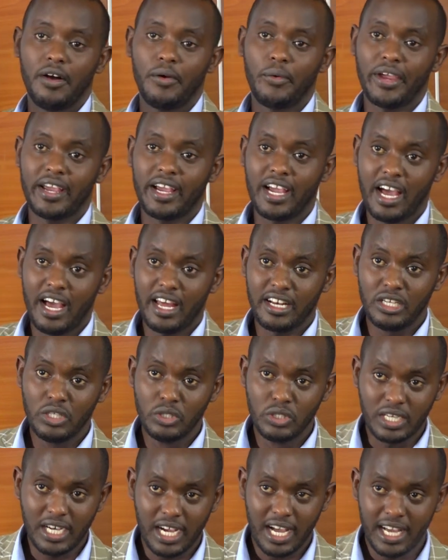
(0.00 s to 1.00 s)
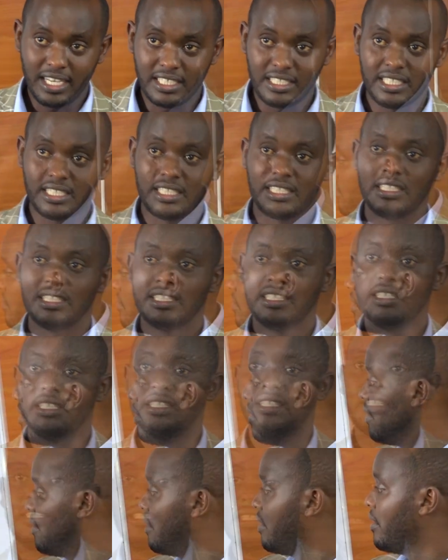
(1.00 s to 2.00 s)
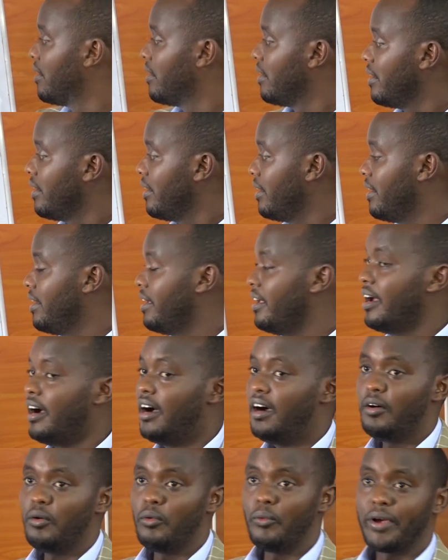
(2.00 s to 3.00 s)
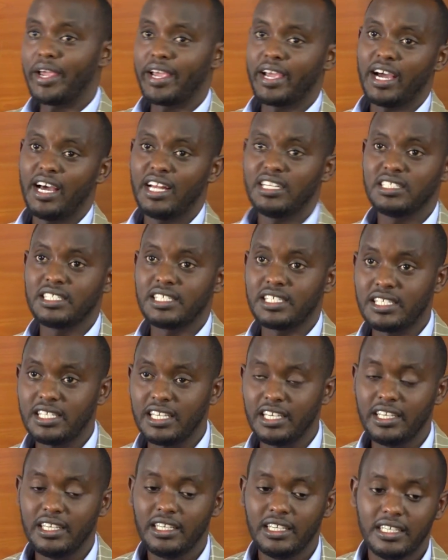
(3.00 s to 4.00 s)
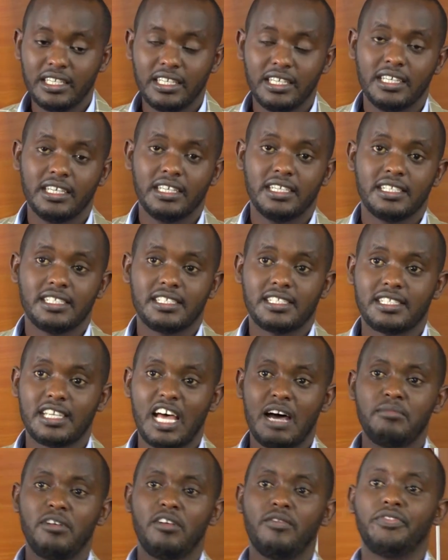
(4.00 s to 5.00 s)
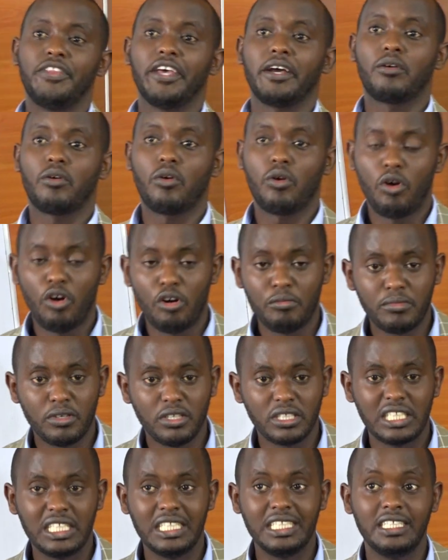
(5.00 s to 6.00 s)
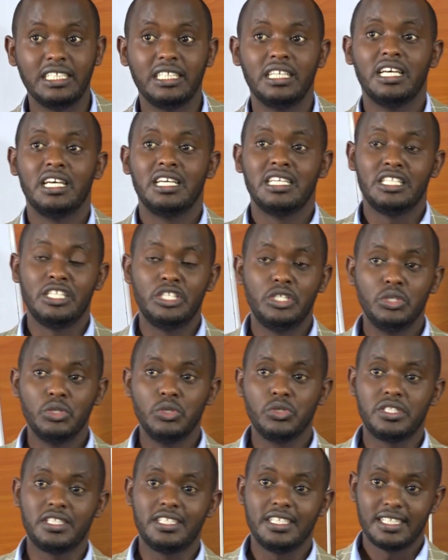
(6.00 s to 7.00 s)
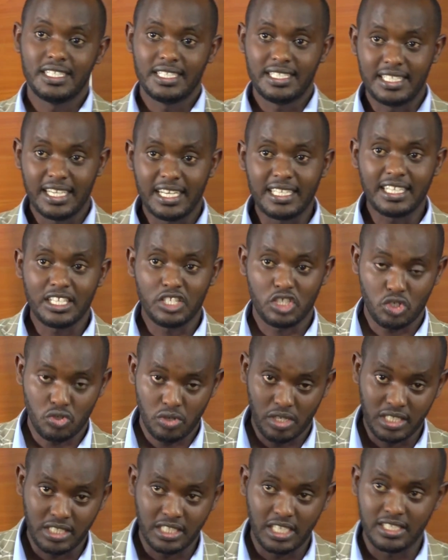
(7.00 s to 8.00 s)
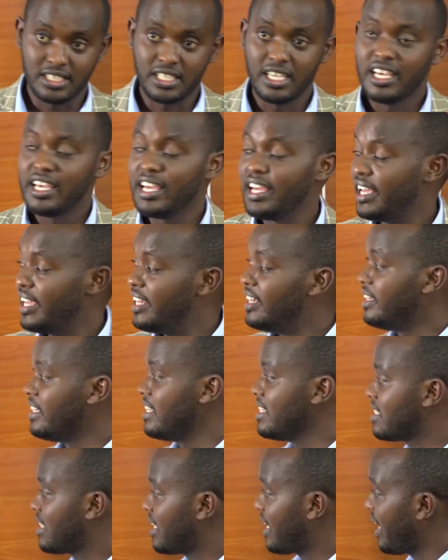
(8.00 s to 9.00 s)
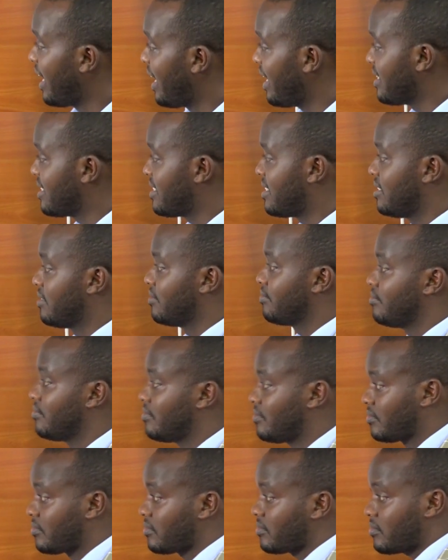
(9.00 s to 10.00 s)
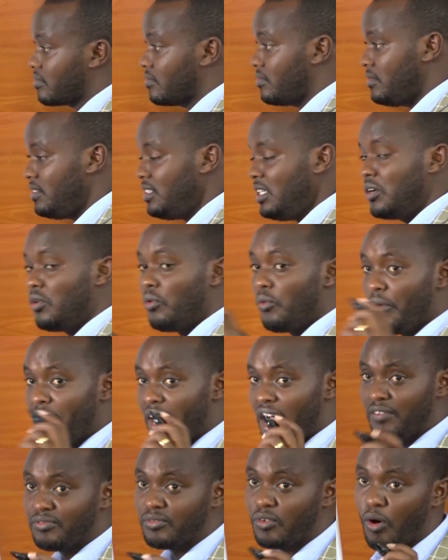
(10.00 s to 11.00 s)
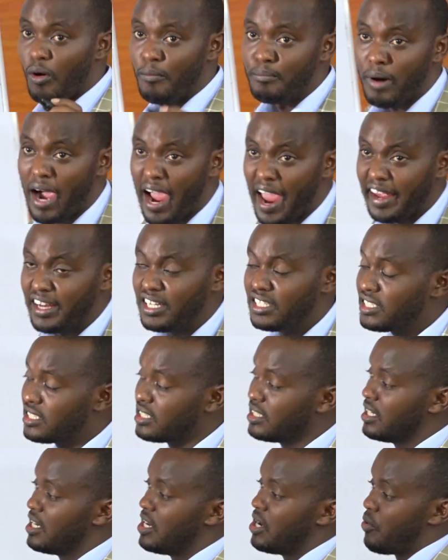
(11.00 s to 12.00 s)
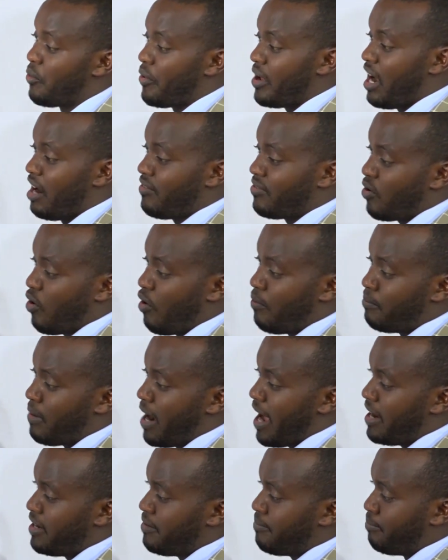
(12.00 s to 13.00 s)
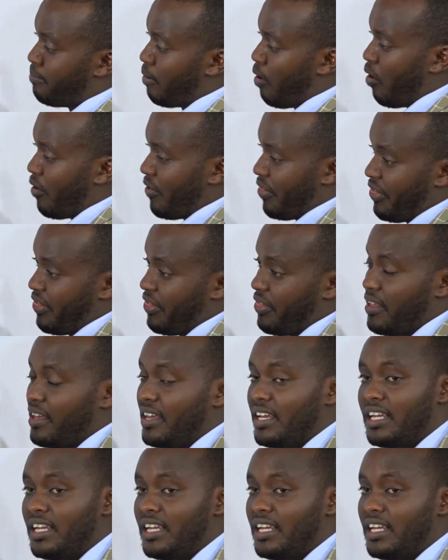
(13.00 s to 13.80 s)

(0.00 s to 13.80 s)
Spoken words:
we can look at here, we can see some of the commonly used data structures. In this case, we have combined both